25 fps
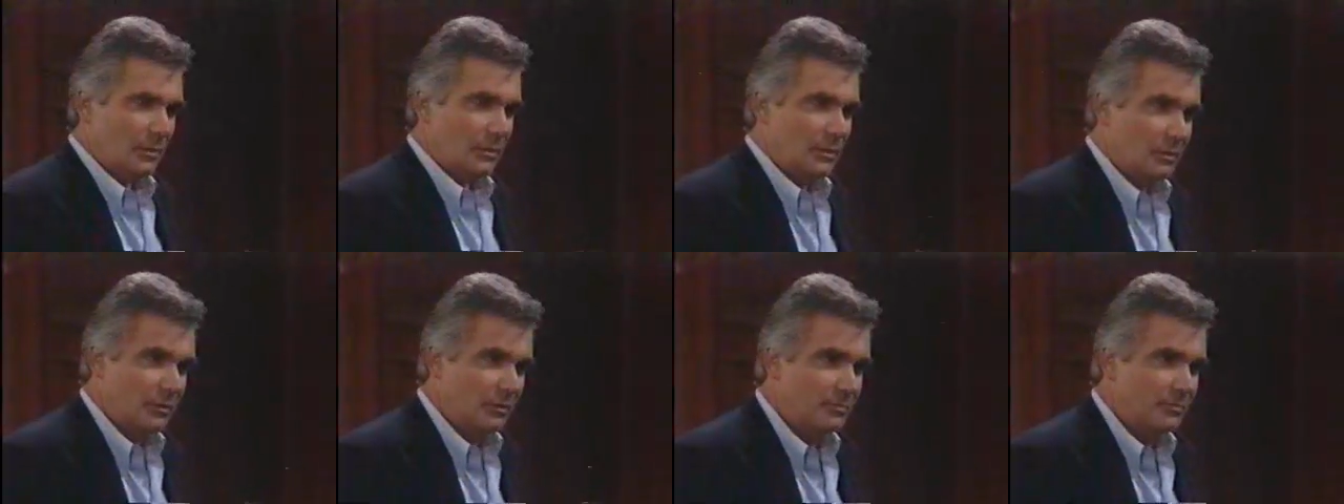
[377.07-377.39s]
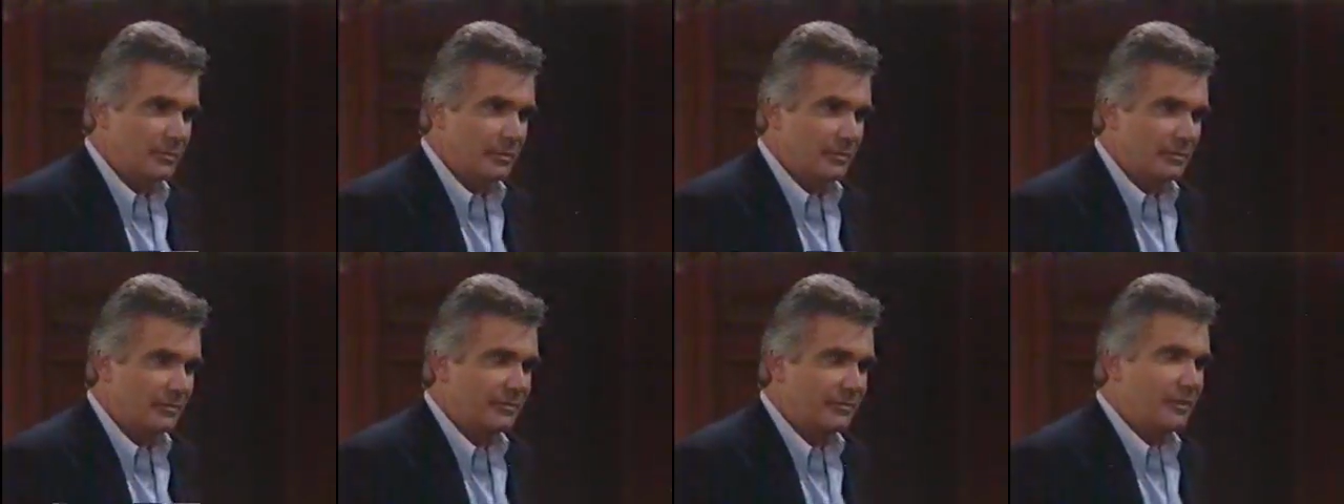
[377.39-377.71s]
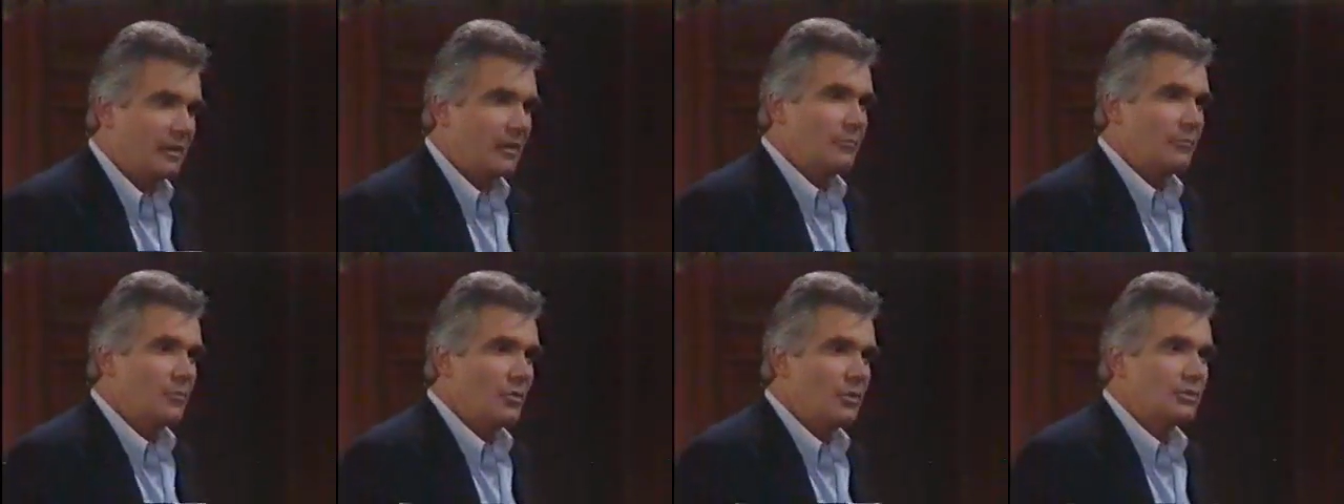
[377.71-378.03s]
Well, you've been
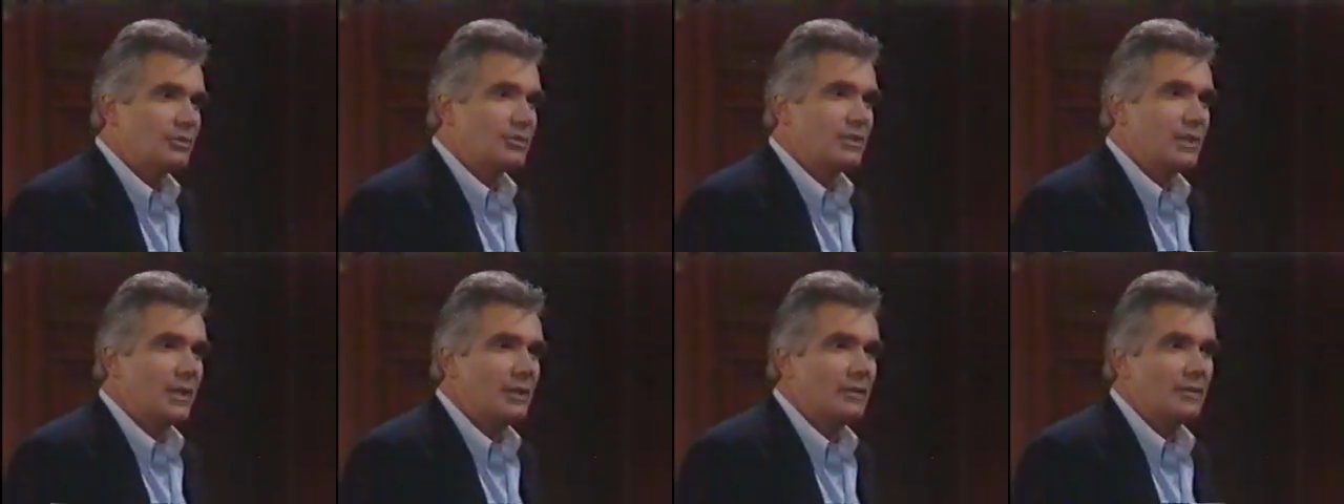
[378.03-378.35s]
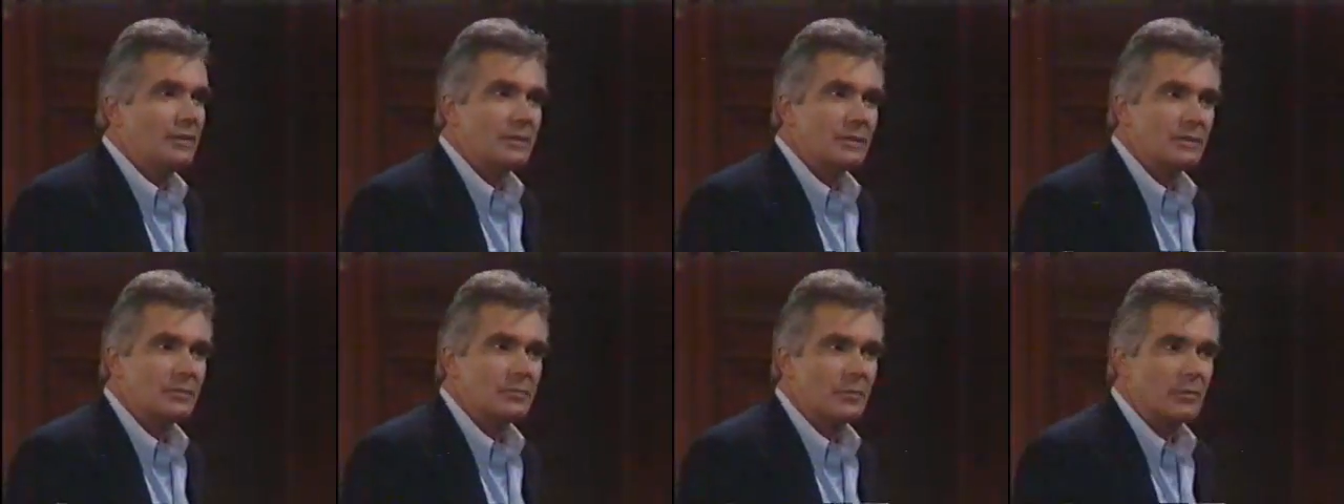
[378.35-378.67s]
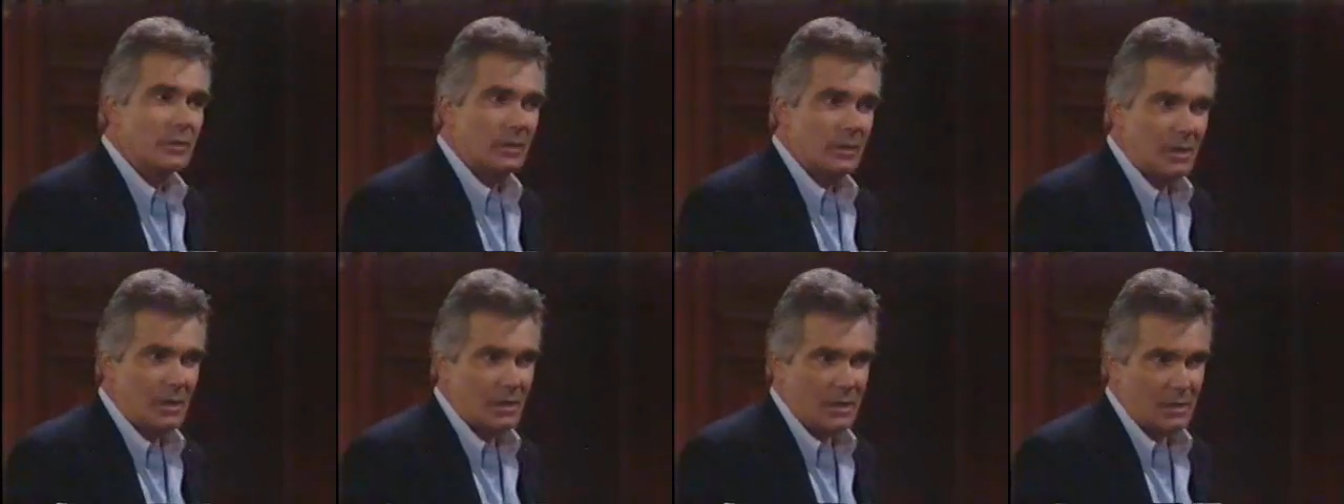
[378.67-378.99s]
far more
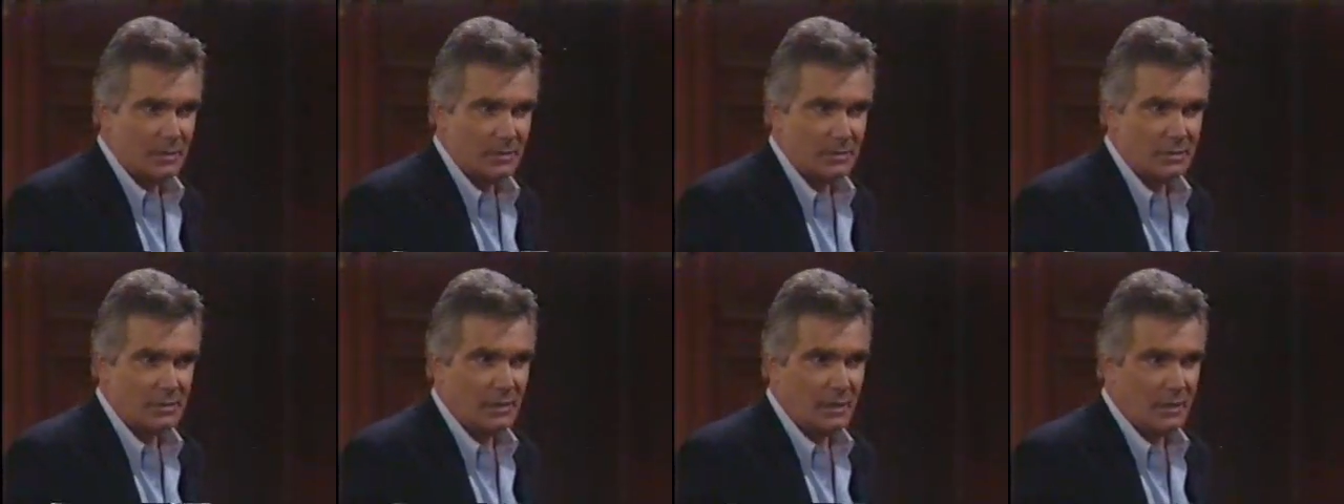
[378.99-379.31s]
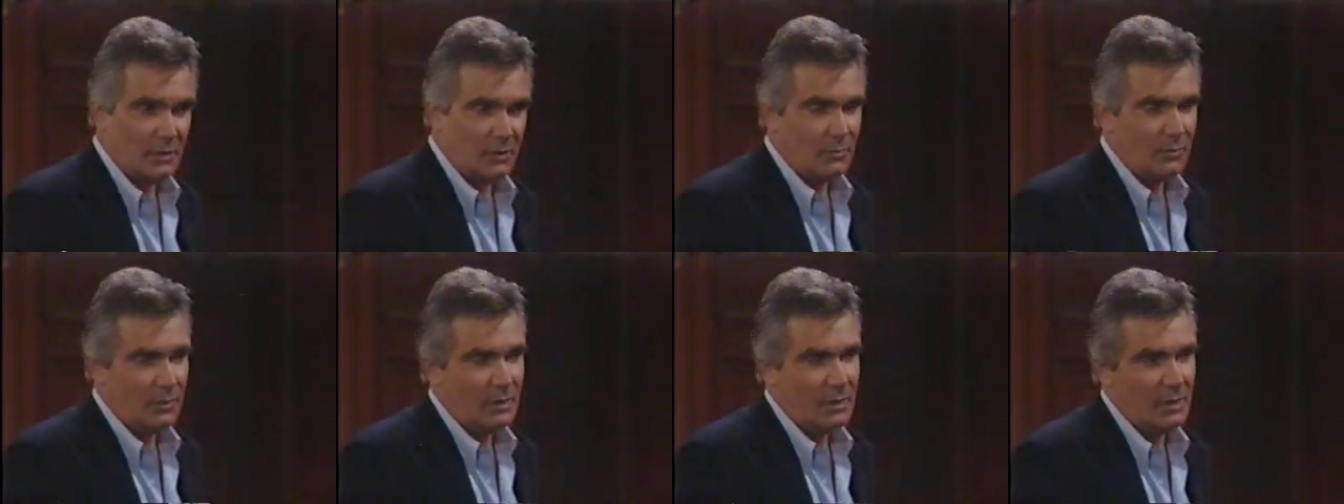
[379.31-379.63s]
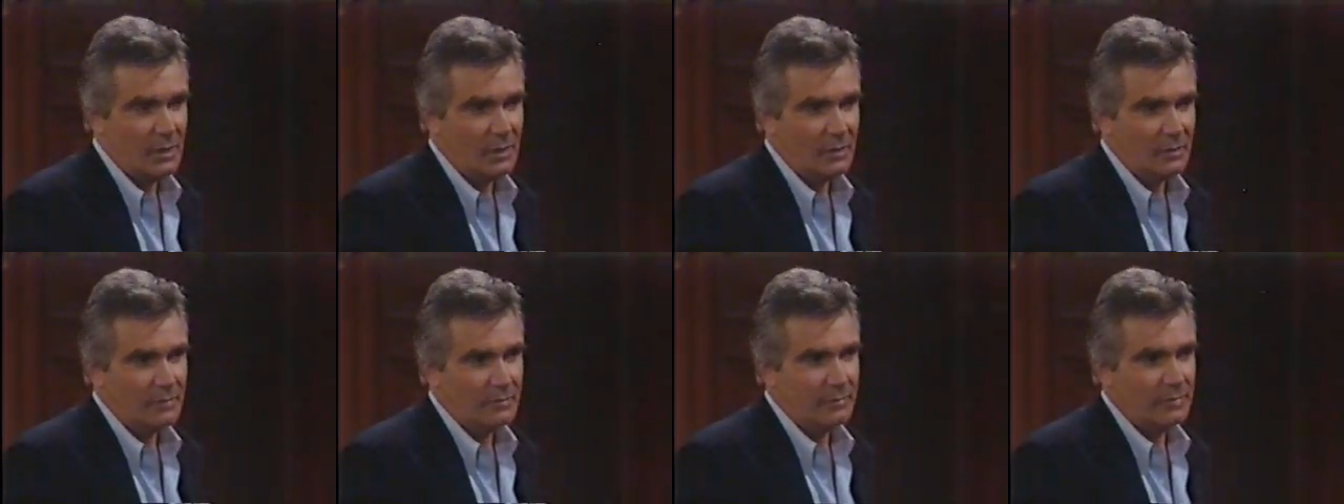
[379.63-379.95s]
generous with us than
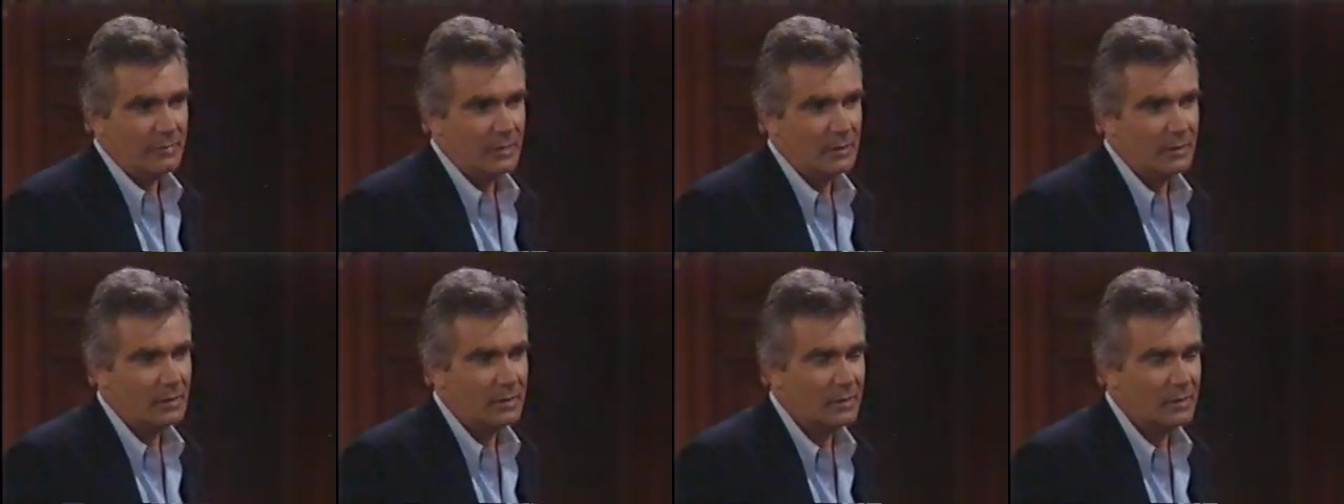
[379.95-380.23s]
we have